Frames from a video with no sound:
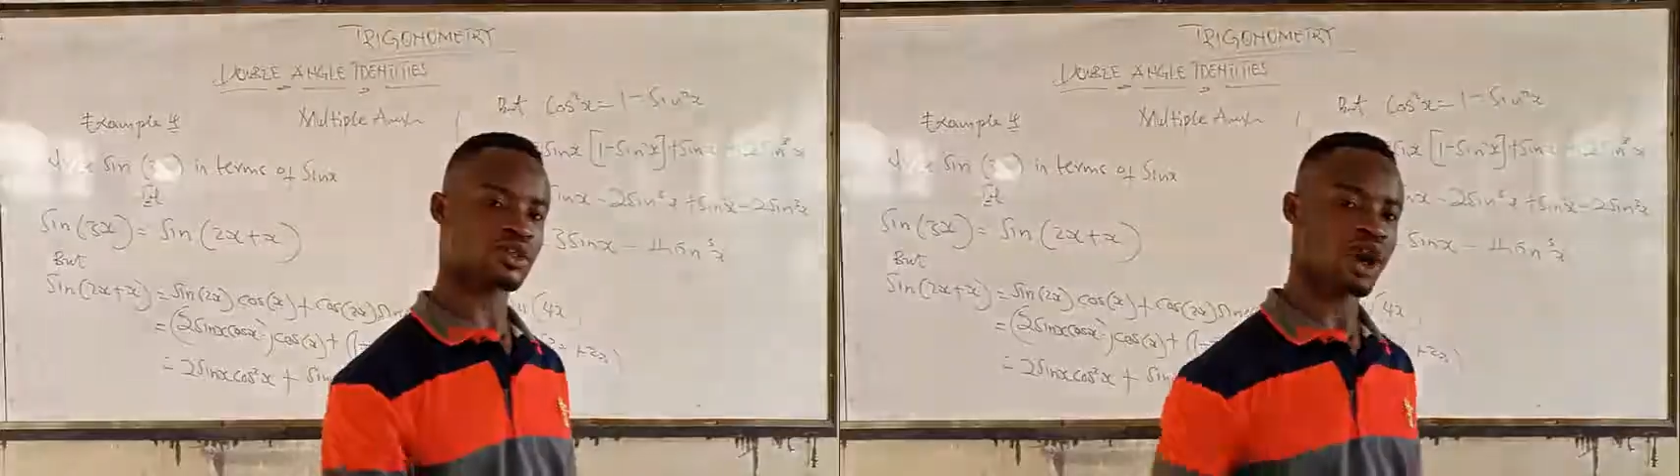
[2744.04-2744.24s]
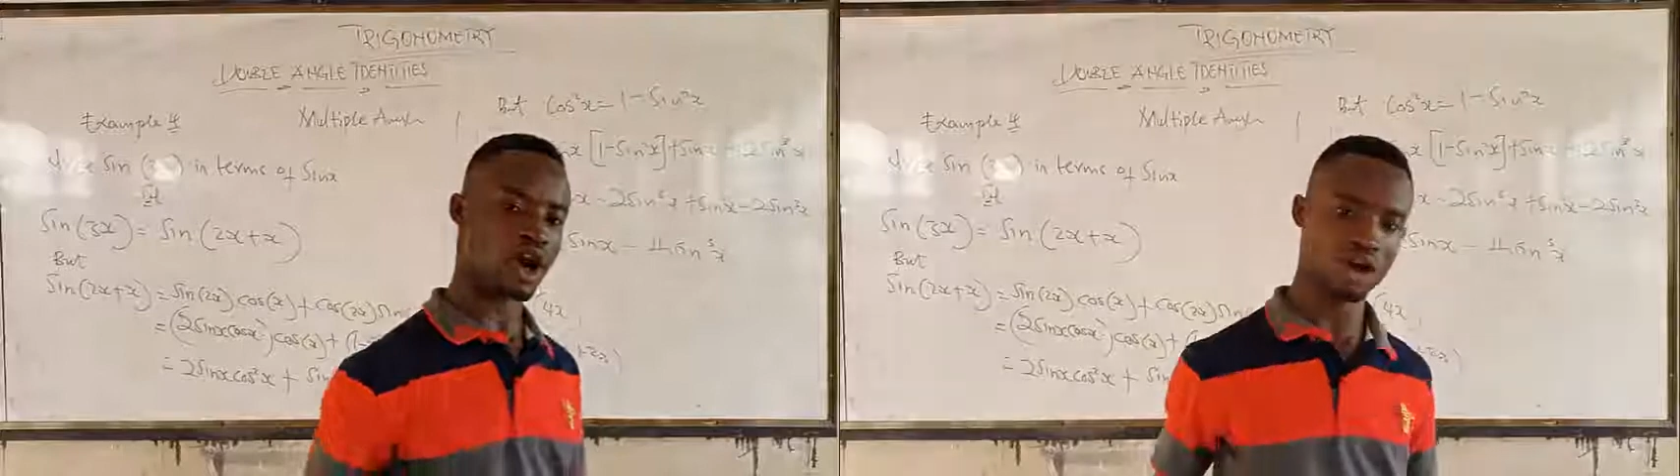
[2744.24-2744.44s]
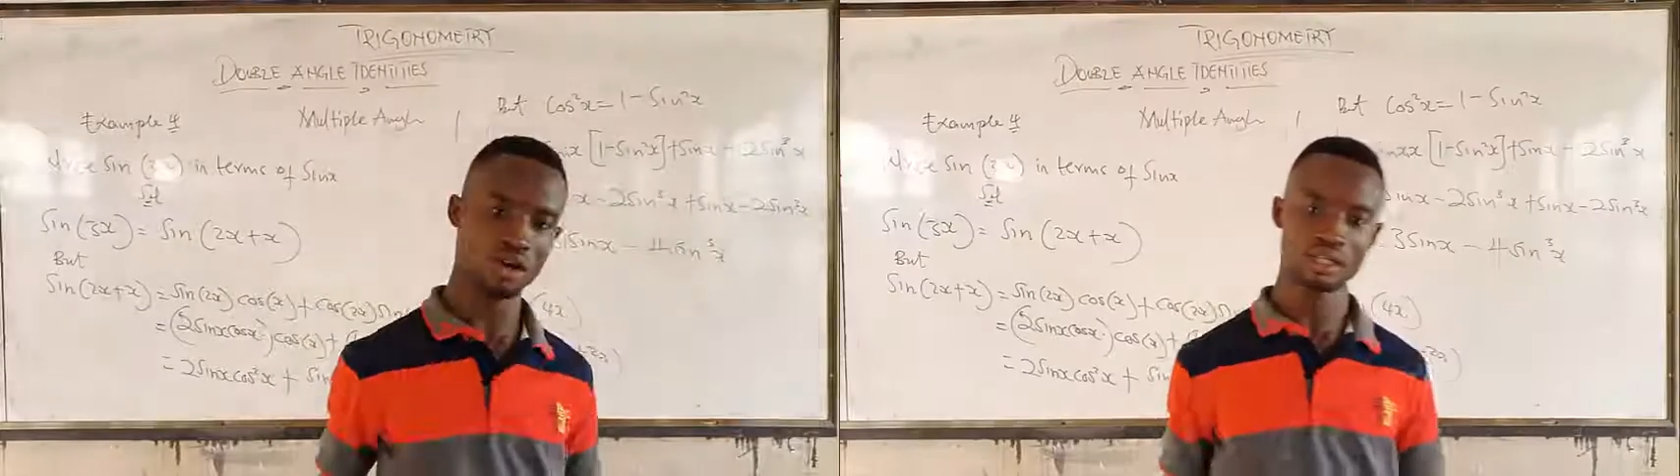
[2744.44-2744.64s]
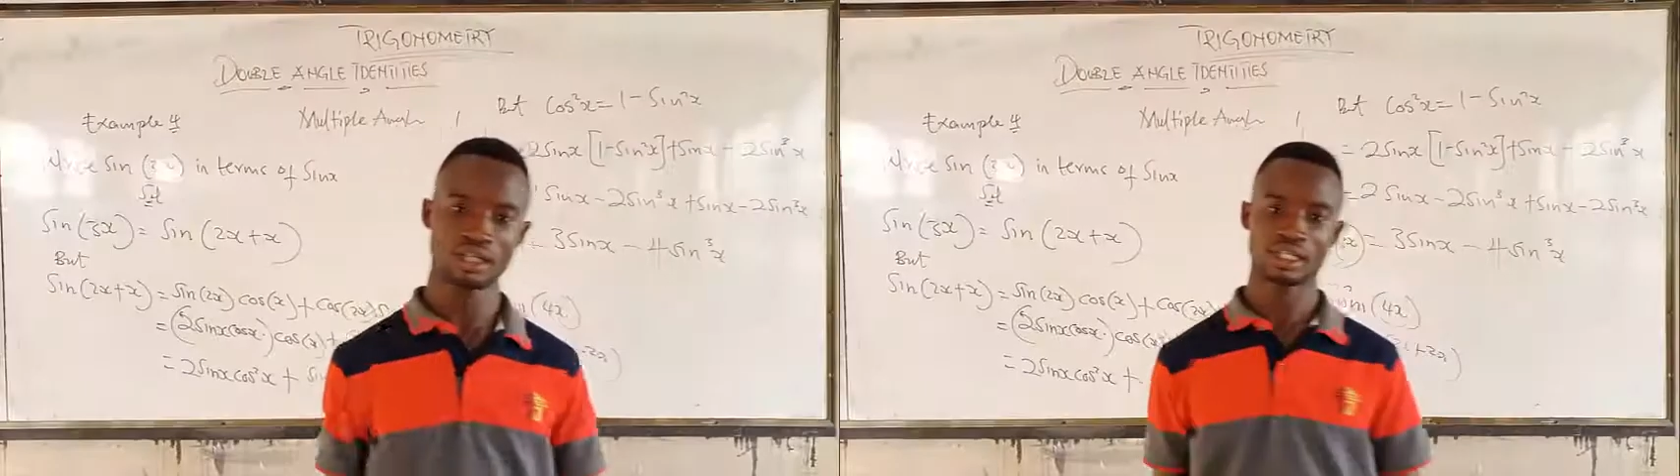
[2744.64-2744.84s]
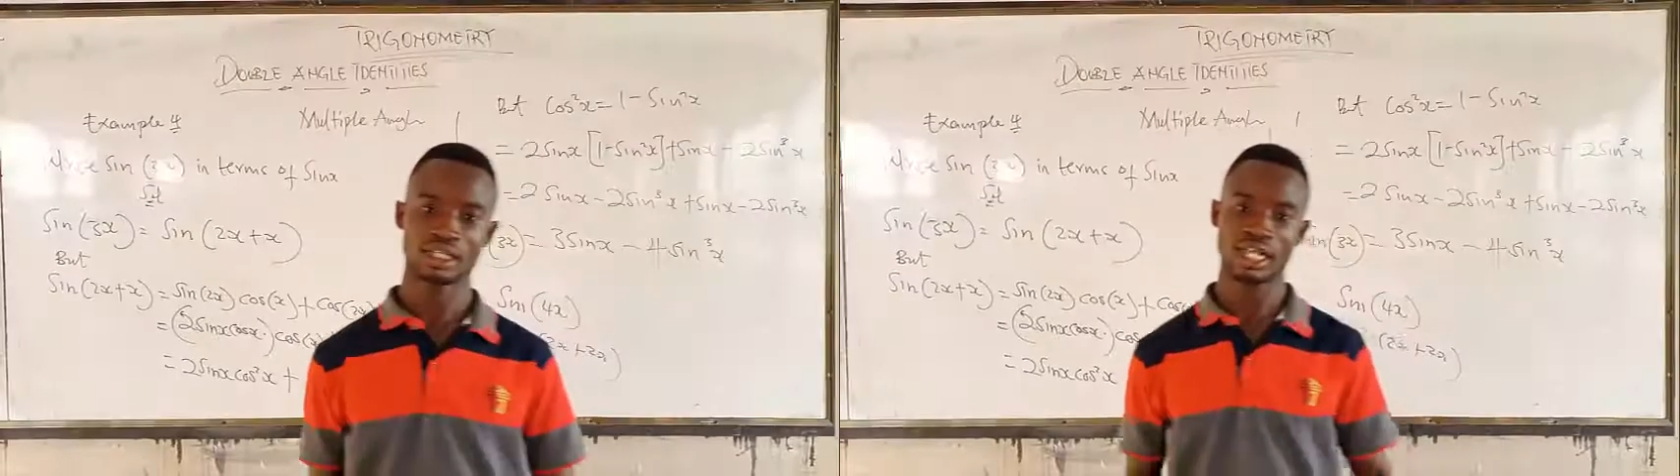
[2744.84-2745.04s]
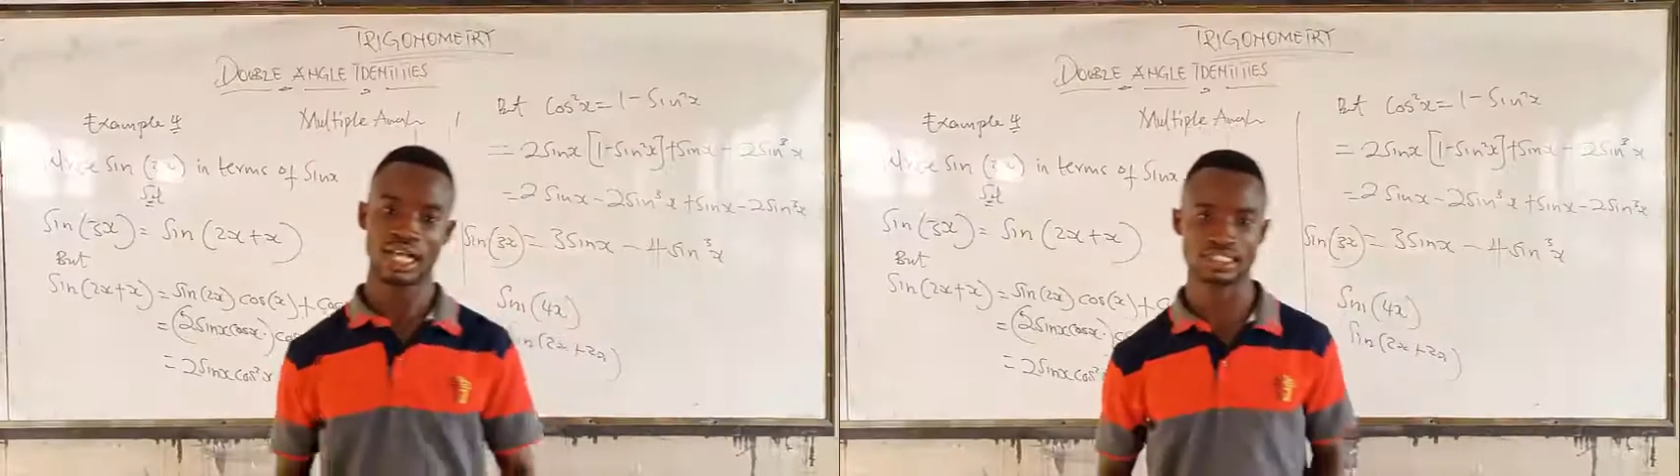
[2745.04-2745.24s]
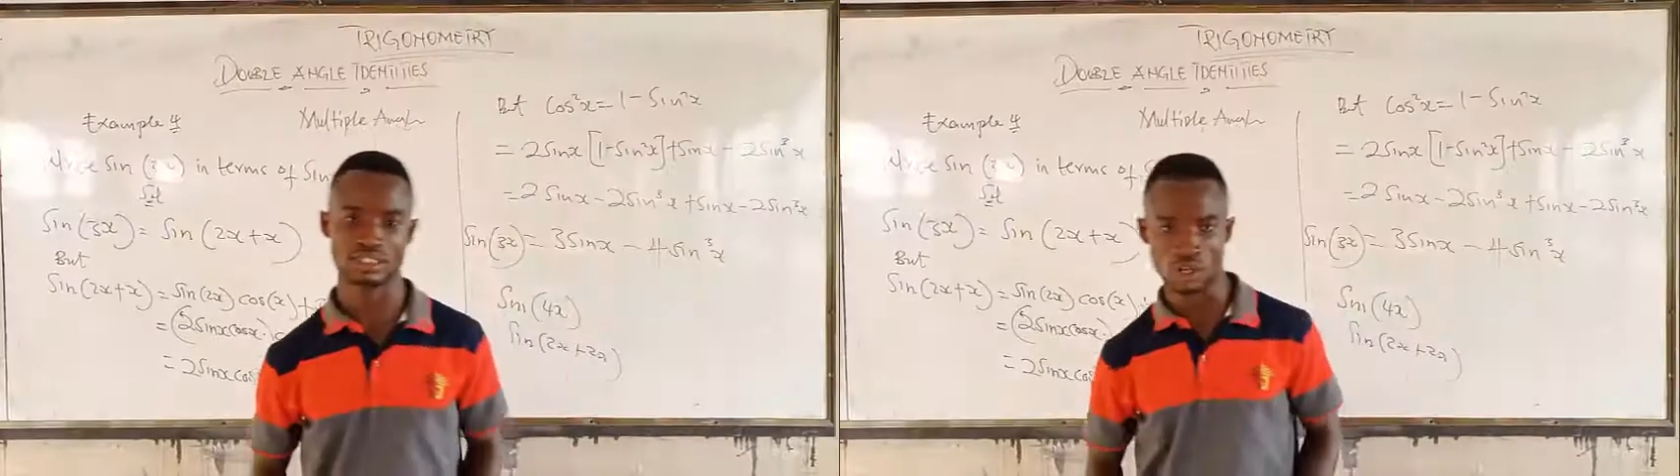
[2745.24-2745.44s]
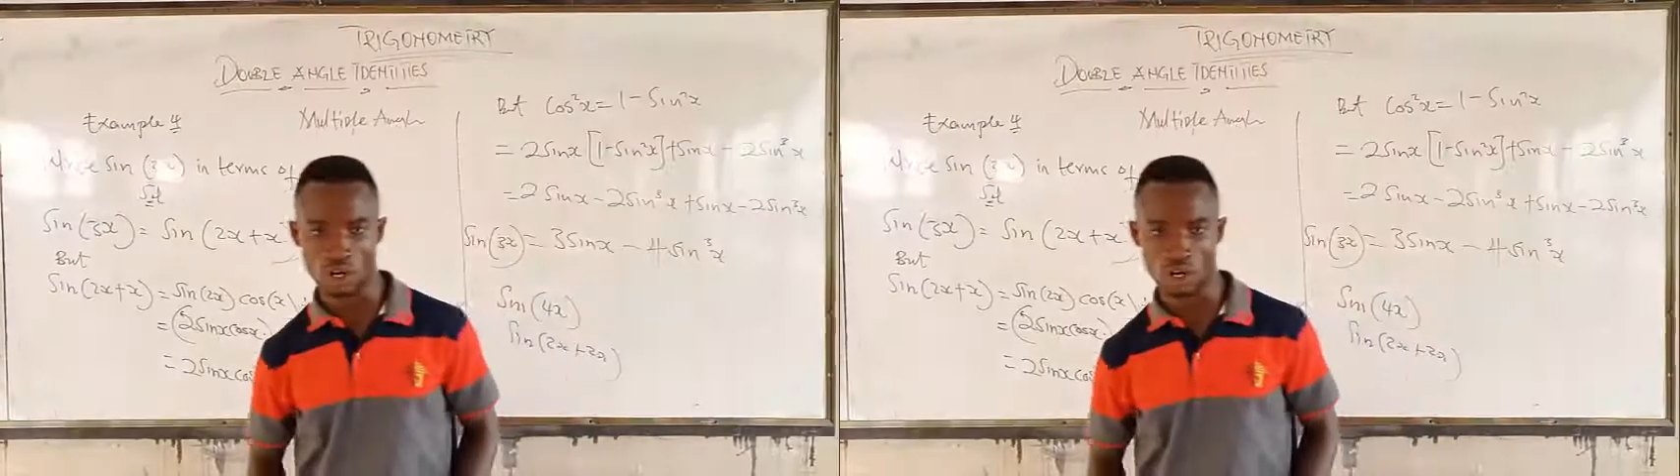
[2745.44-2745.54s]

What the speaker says: is all. That is